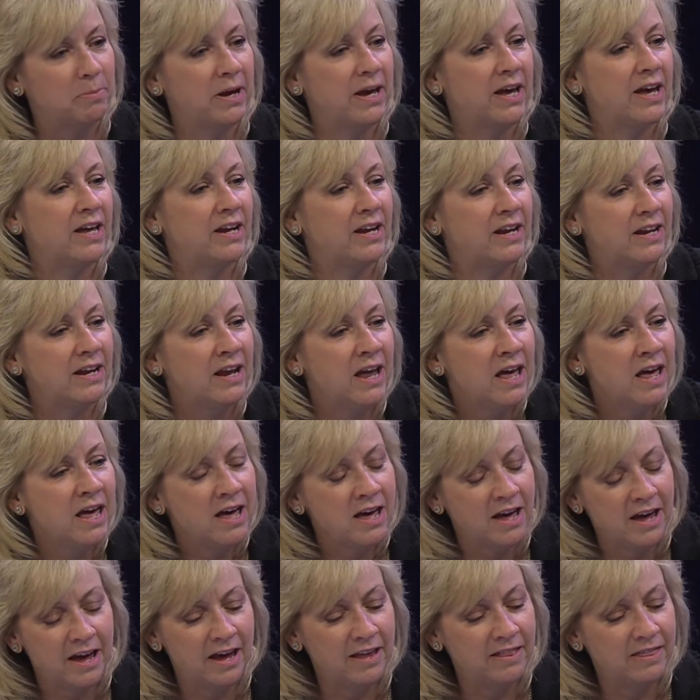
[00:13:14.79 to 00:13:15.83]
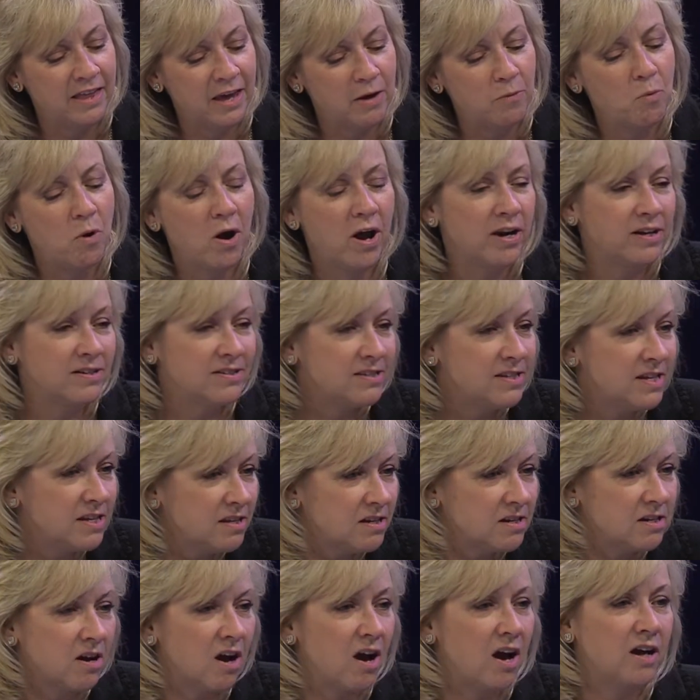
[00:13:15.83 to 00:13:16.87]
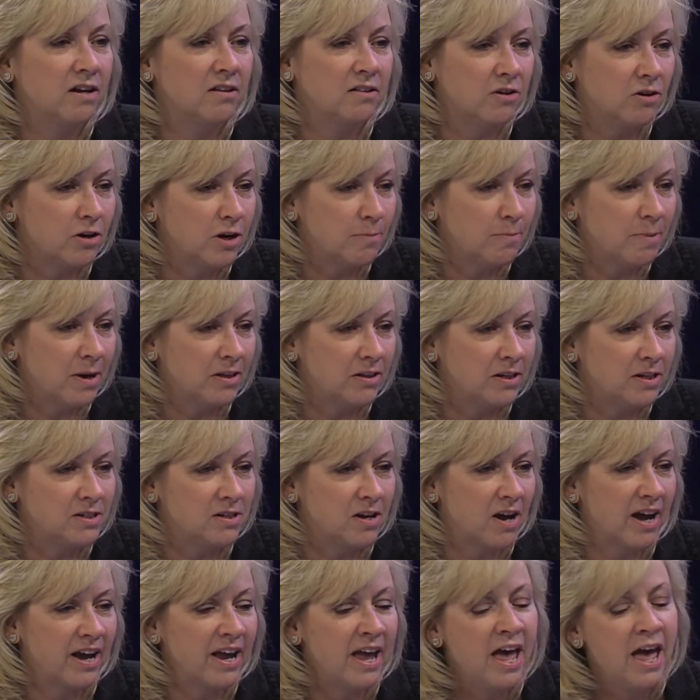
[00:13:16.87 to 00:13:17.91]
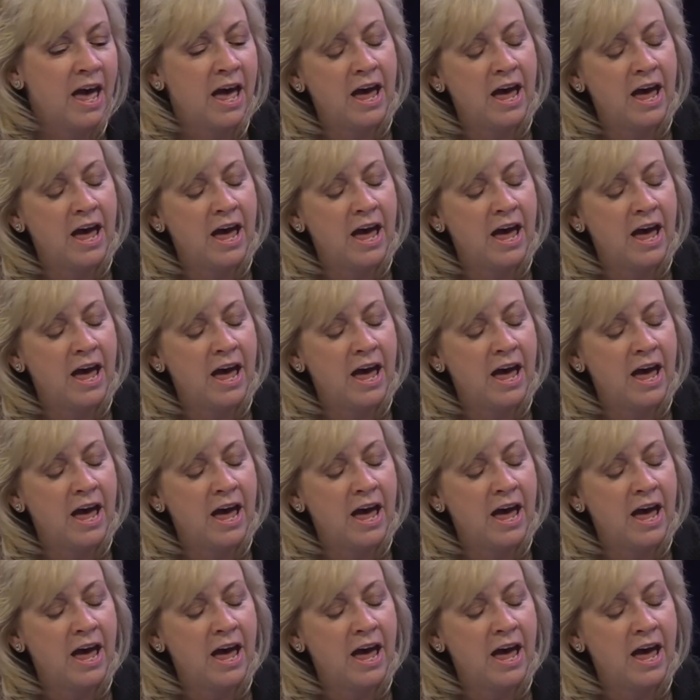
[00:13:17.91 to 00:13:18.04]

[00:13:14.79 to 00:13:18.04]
bit. And, and they want to see the dog, learn about the dog.